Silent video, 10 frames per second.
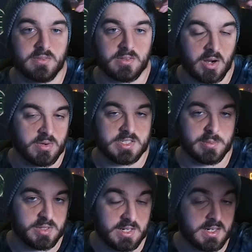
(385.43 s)
currency
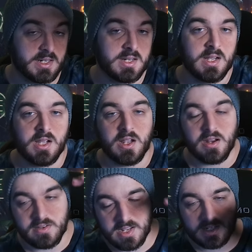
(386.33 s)
per day.
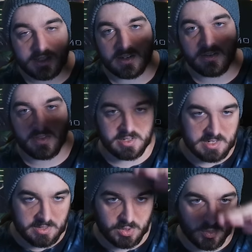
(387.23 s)
Next thing
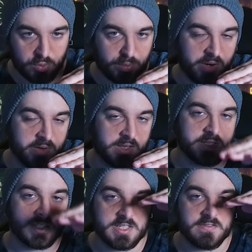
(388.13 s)
down the order priority
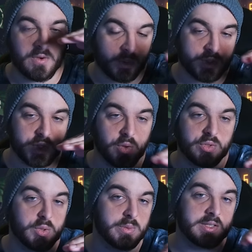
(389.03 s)
list is focus
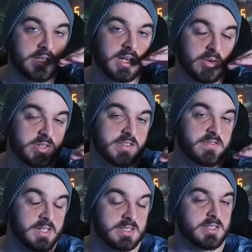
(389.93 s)
on doing the current
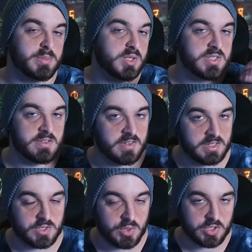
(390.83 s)
event, because the
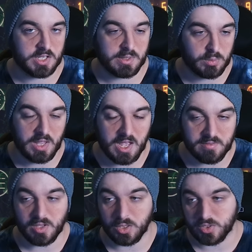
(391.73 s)
events usually will
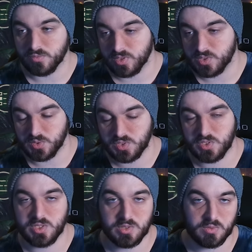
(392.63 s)
have a lot of
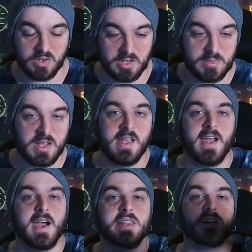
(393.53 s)
resources you can grab.
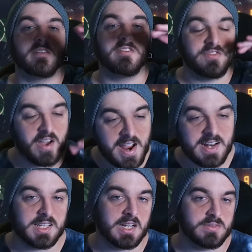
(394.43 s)
And then
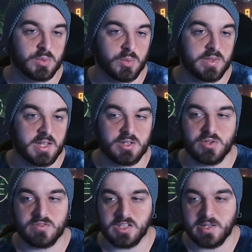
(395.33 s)
finally, after all that,
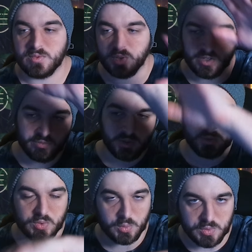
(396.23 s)
you've claimed all your free
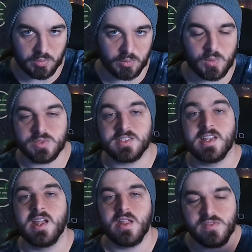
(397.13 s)
resource rewards.
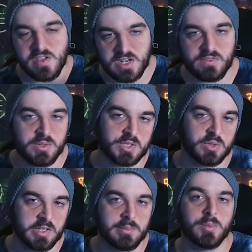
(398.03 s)
Then if you
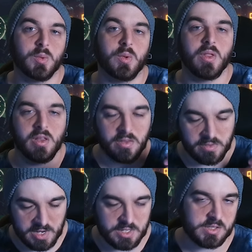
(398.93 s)
still need more,
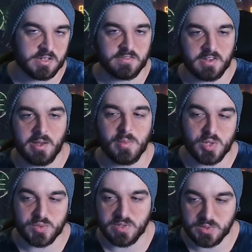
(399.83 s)
then you can farm
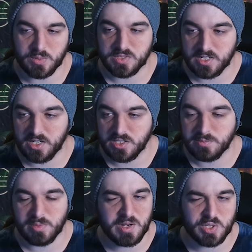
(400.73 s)
those resource stages.
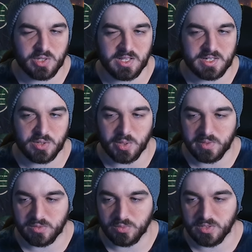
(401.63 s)
But make sure you're
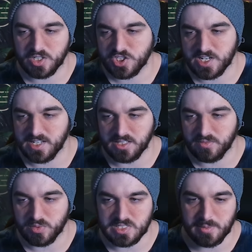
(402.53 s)
going through, like checking, like
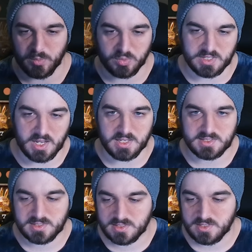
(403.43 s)
for example,
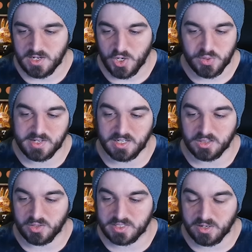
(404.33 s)
tasks. You get a
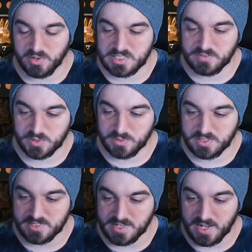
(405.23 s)
lot of currency for doing
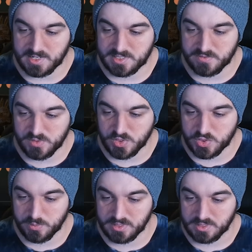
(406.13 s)
these acts, for just
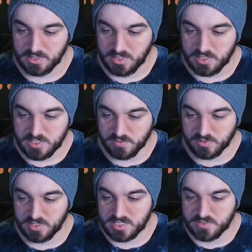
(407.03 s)
doing different
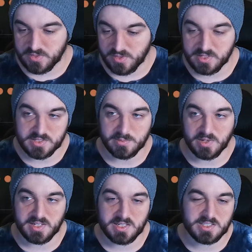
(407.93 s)
things, for the things you
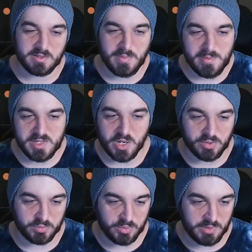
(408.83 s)
might need. So maybe go
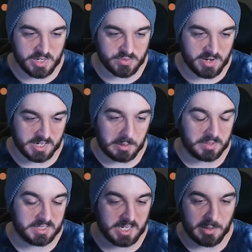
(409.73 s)
through and try and
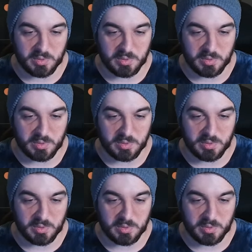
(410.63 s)
complete a couple of